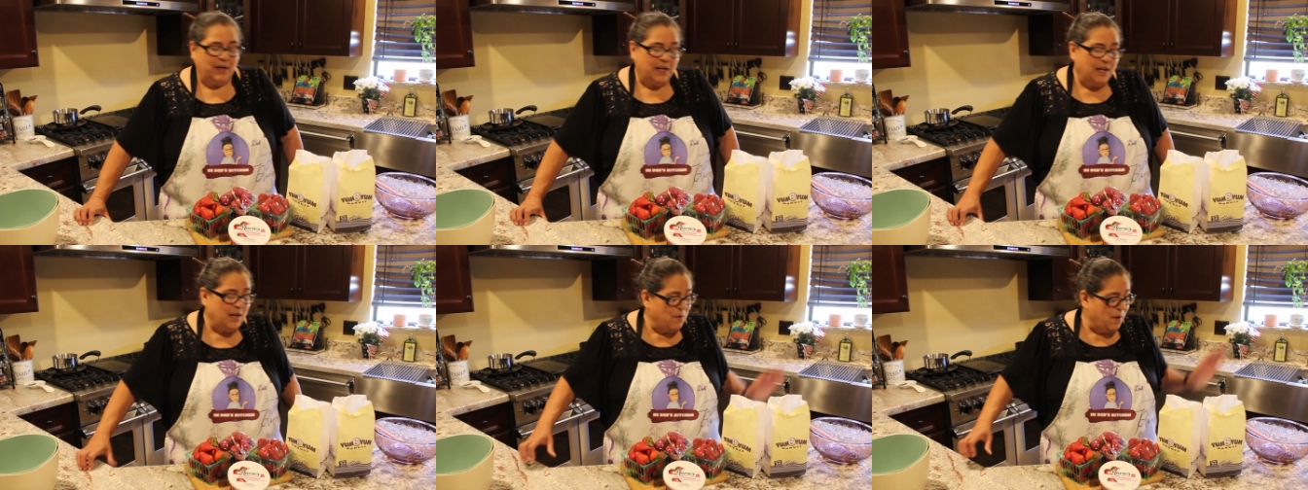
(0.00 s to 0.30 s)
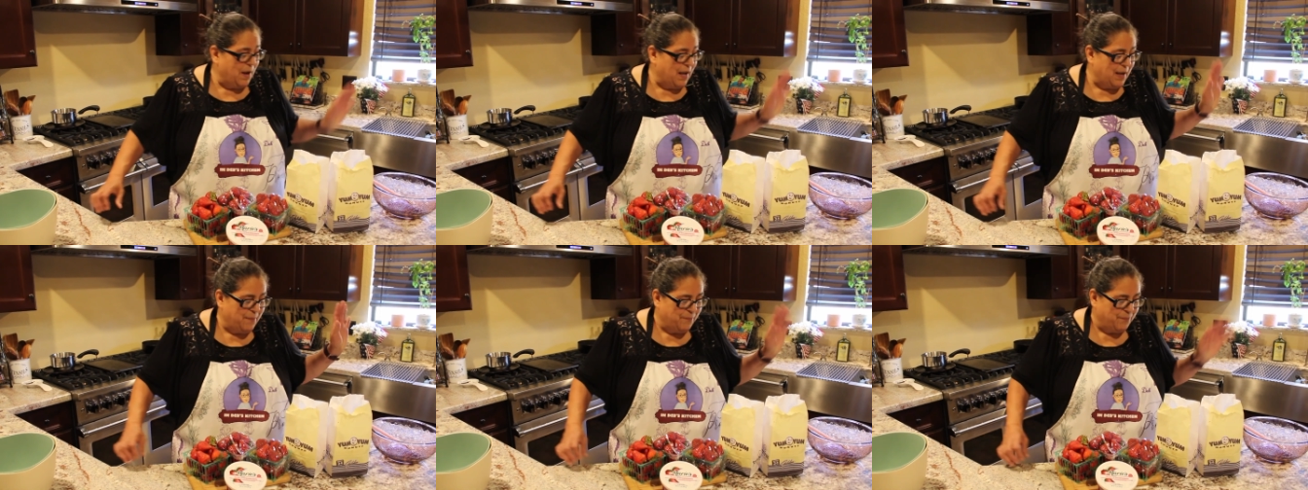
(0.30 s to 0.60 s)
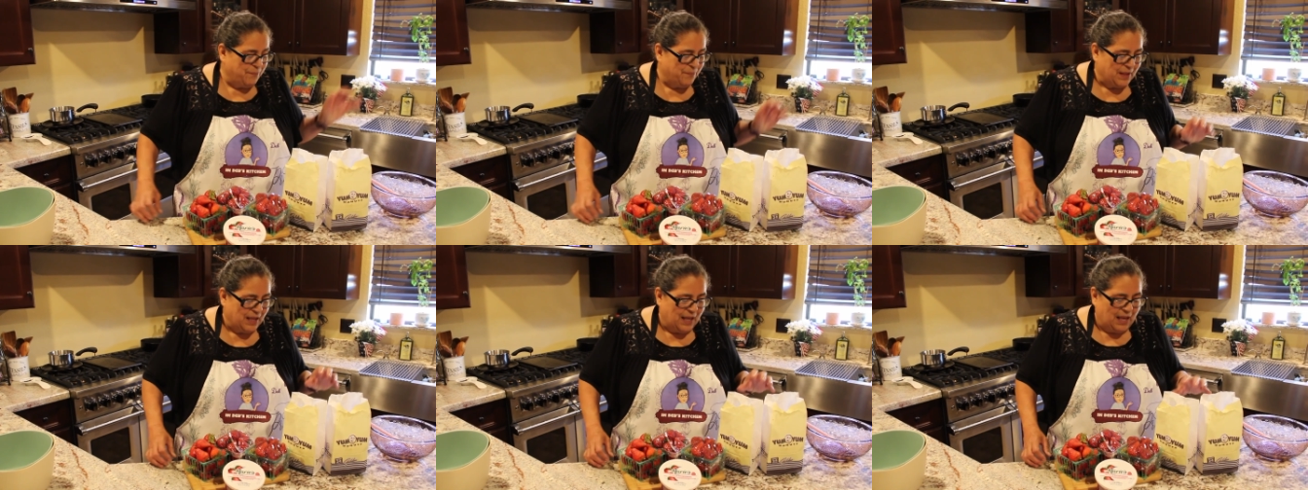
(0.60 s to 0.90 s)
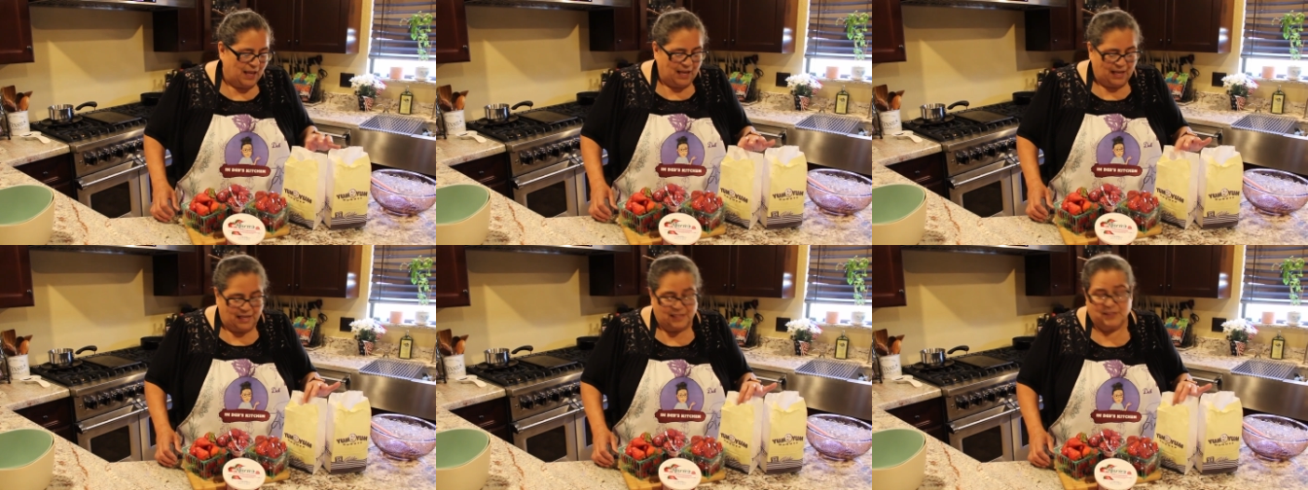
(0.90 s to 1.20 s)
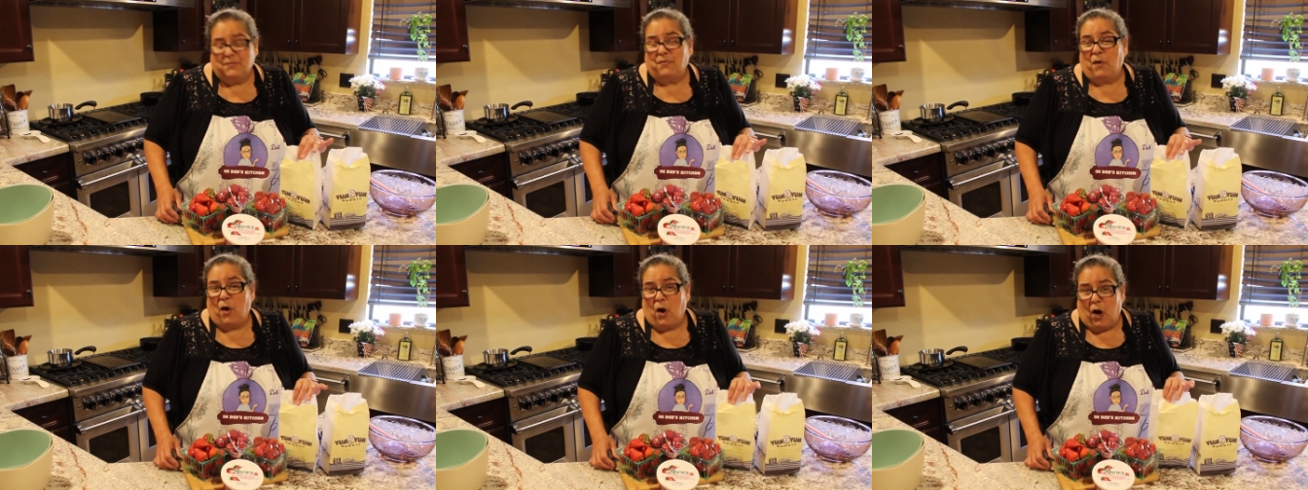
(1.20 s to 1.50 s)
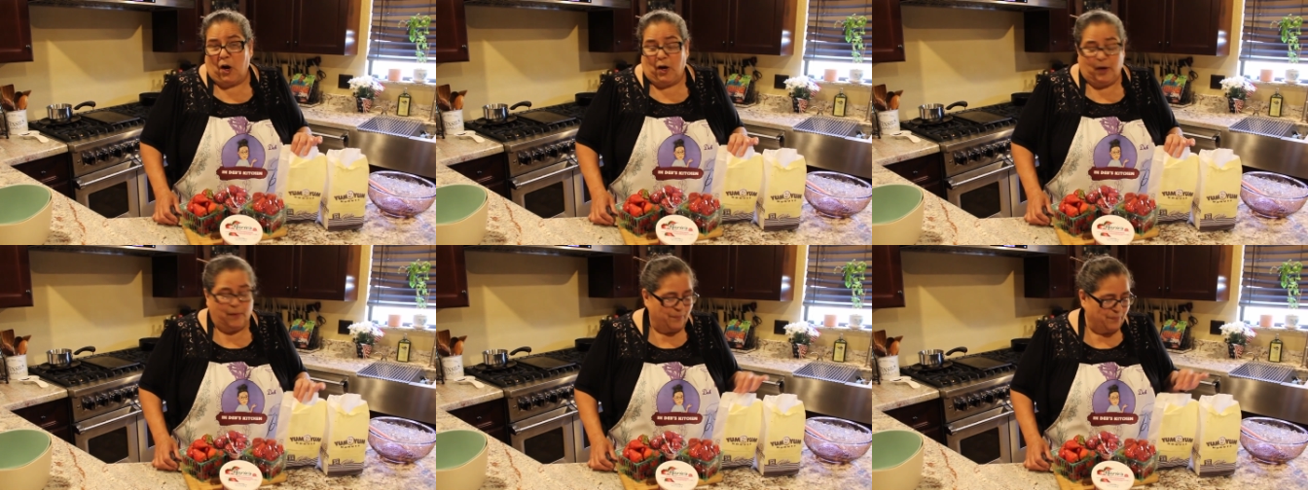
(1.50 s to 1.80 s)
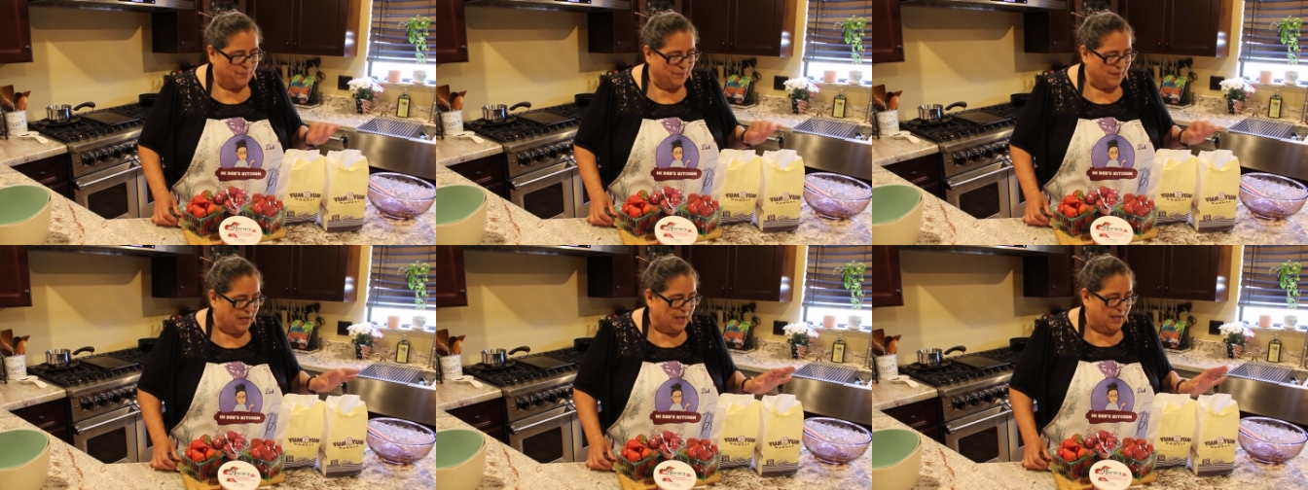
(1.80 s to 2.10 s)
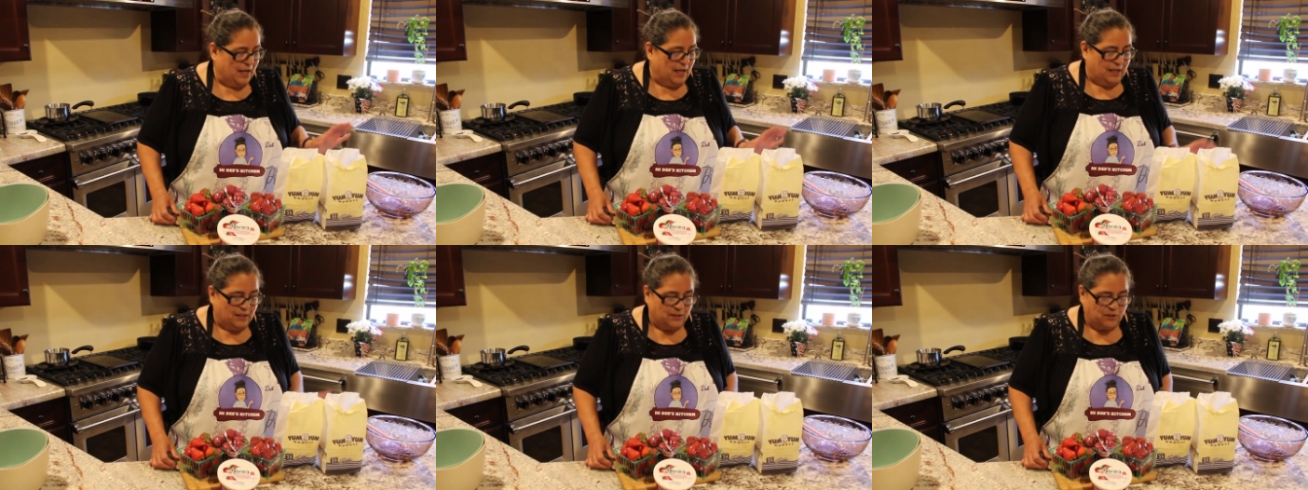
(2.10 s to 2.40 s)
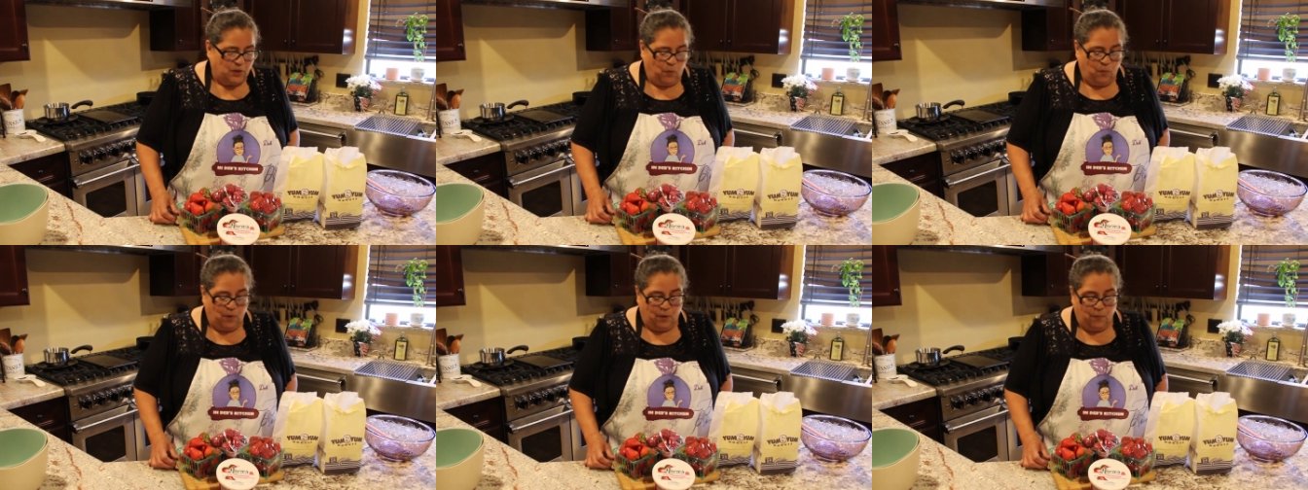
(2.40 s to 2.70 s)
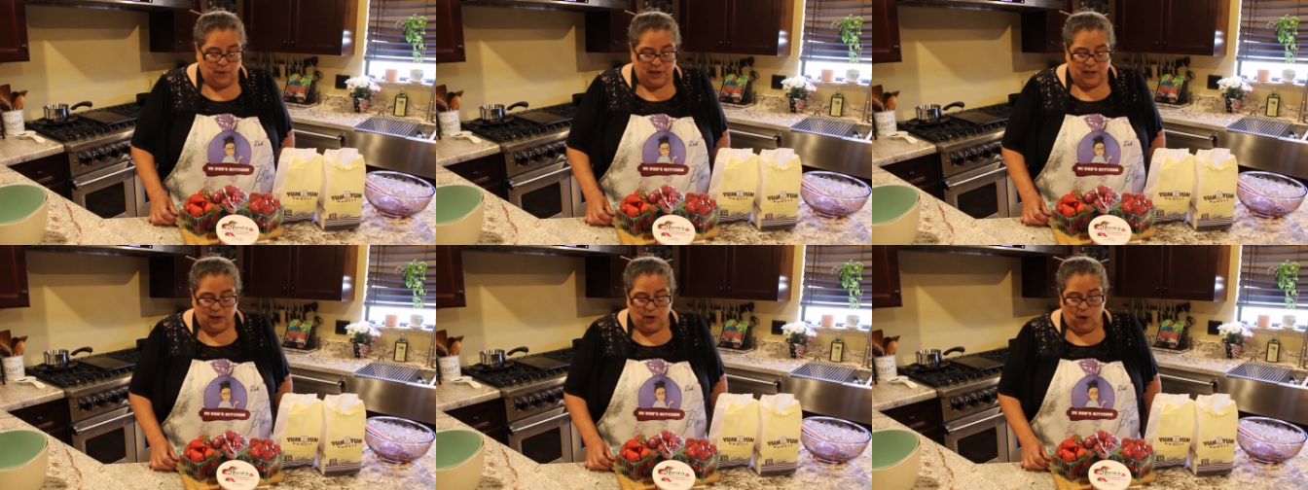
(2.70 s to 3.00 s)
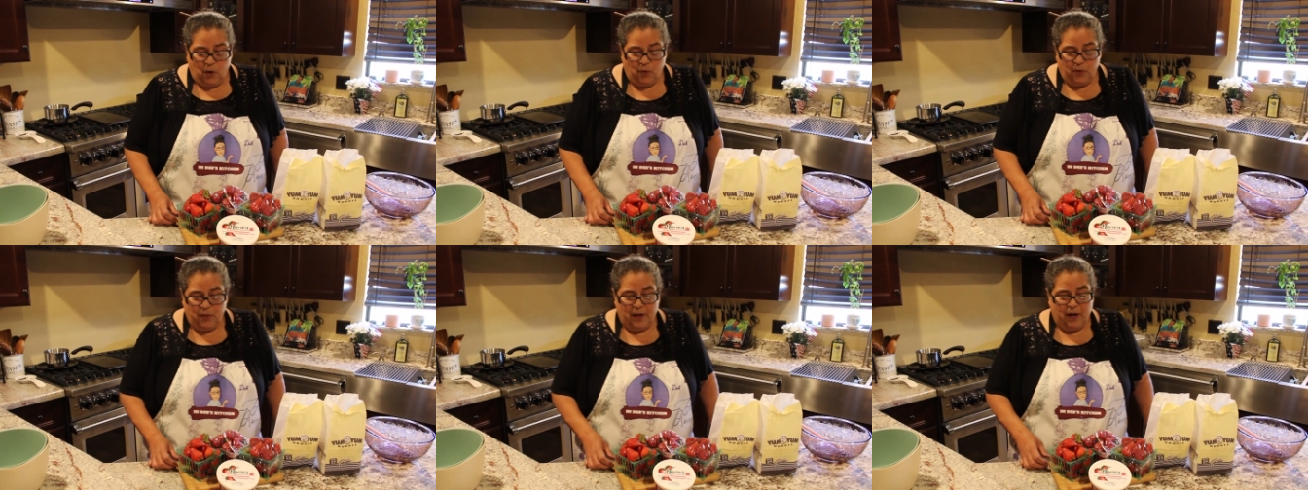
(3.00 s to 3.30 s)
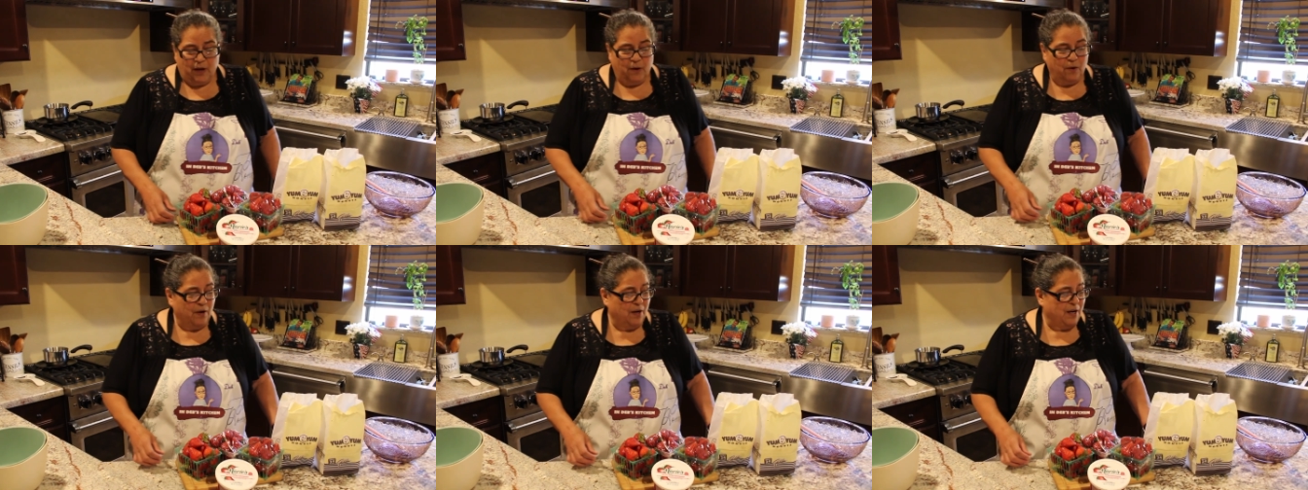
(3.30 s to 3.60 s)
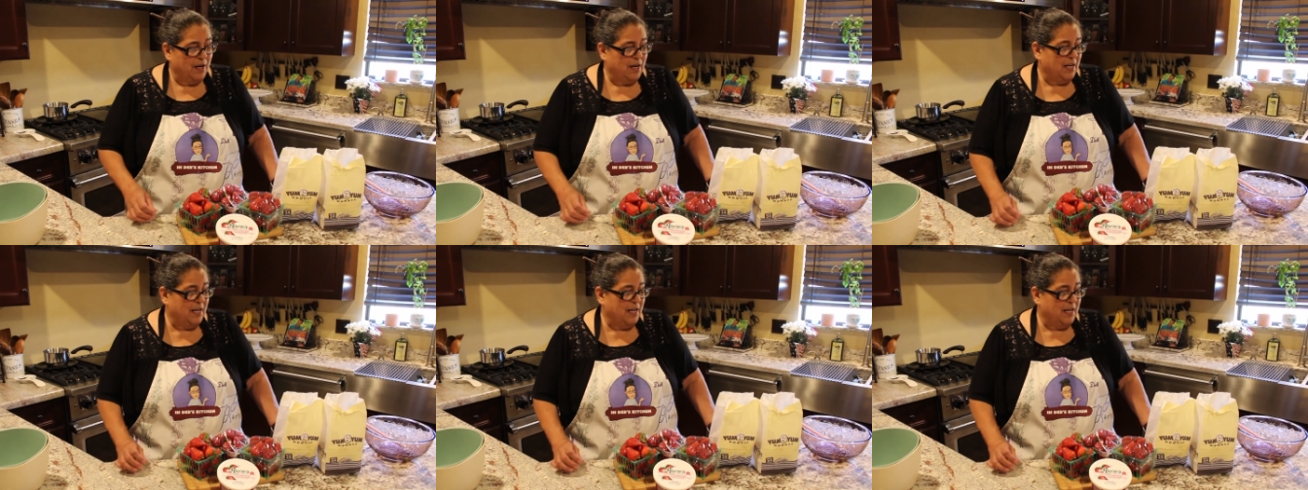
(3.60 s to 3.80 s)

Well, anyway, it's far. So when we go there,